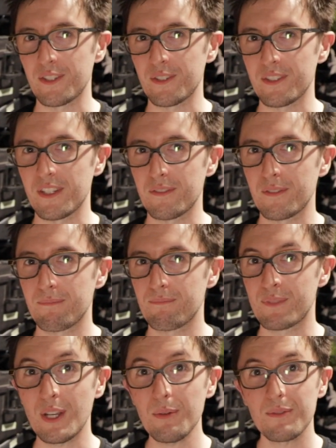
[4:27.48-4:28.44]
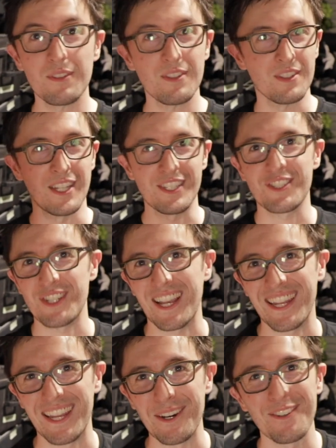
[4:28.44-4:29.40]
alternative. So, let's
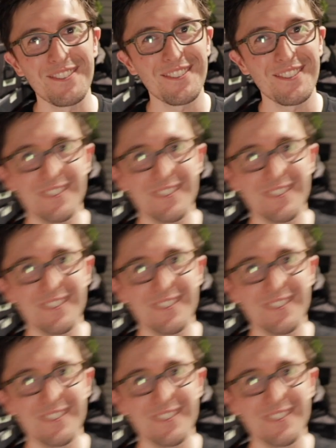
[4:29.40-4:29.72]
check it out.